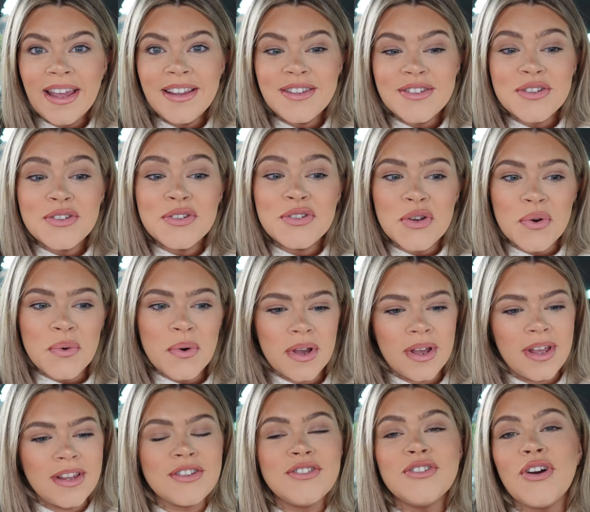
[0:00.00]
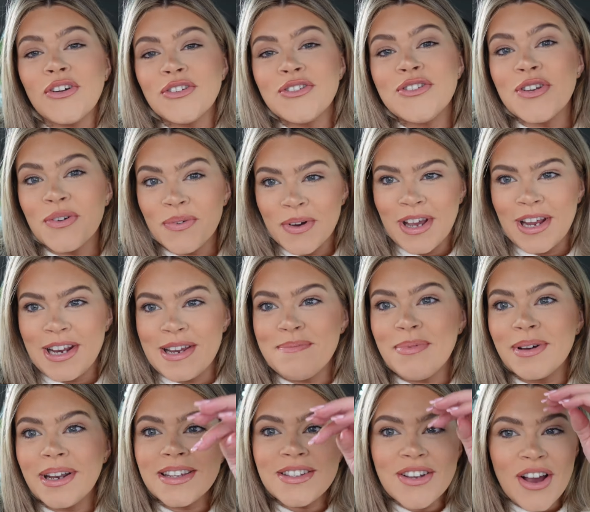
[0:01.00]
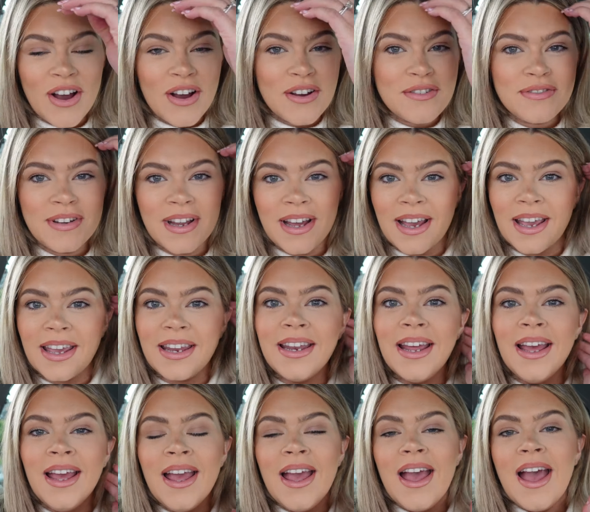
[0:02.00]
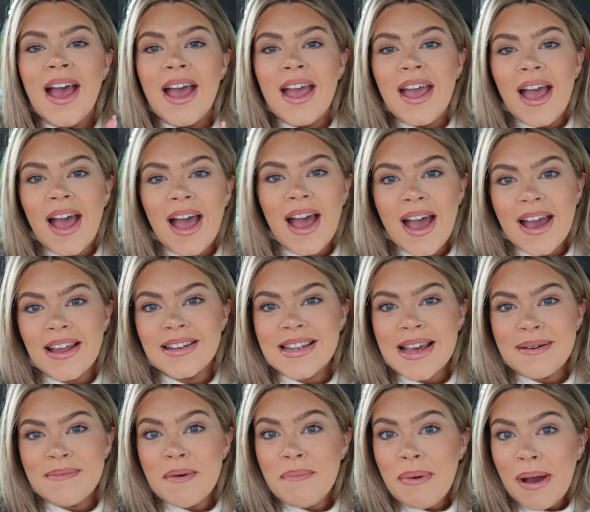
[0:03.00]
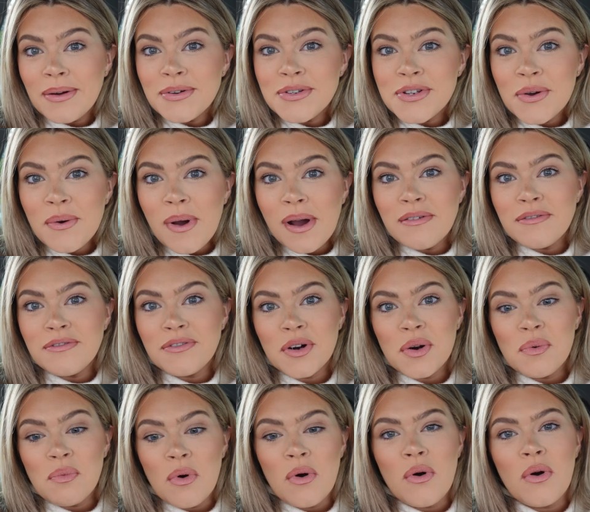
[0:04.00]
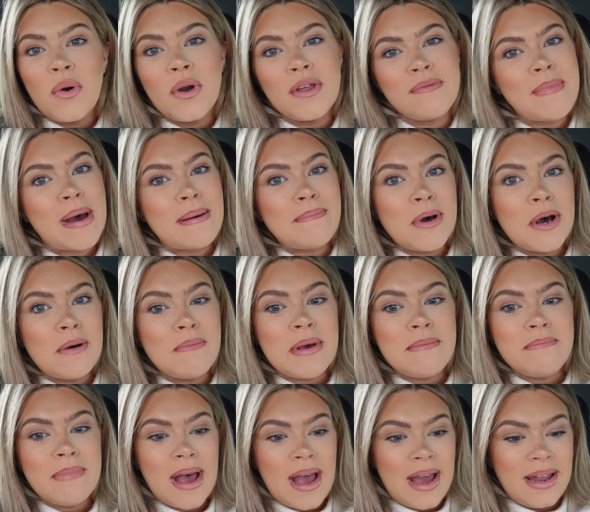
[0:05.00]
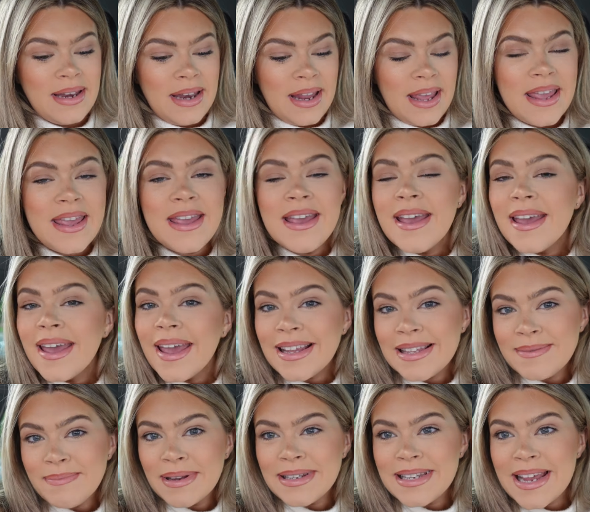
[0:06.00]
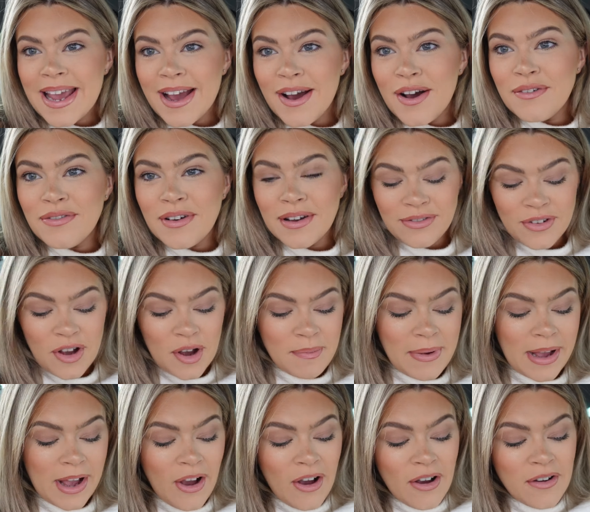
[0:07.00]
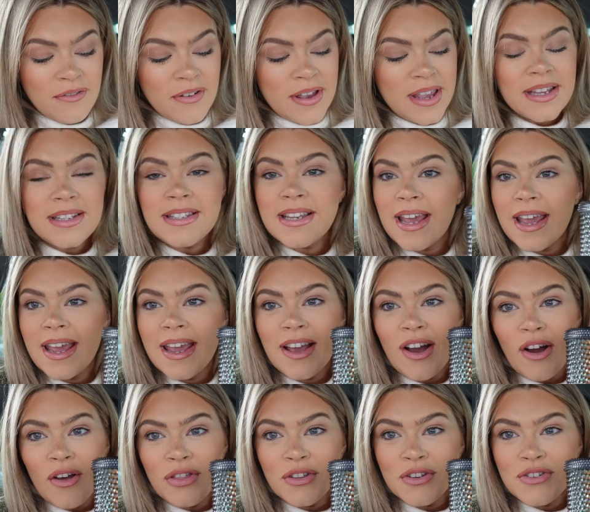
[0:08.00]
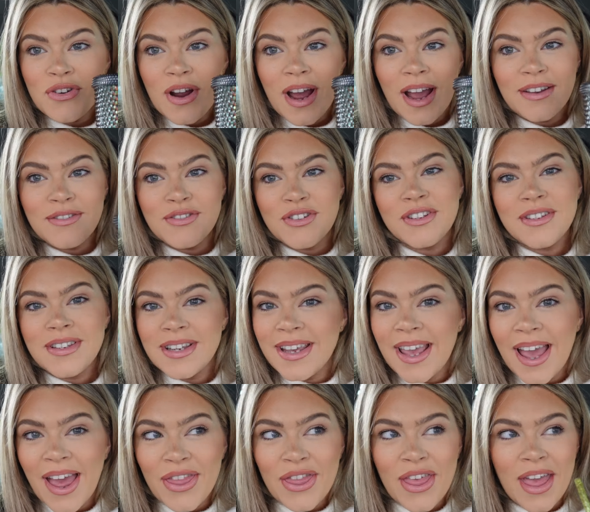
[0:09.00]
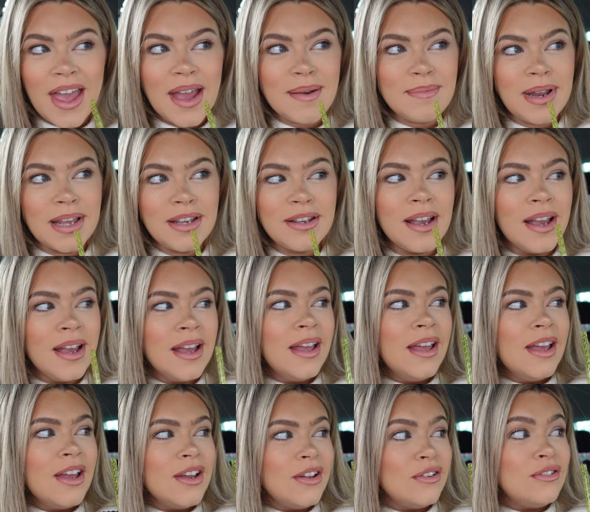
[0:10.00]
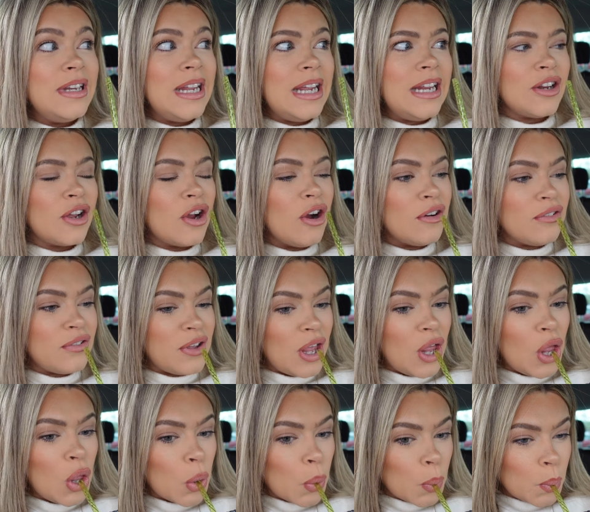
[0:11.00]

It's not so early, but it's 9:30 and I'm about to go out for a walk with my mum and my auntie. It's my day off. I've got my coffee to take on the drive just to get there. I'm like, need a coffee.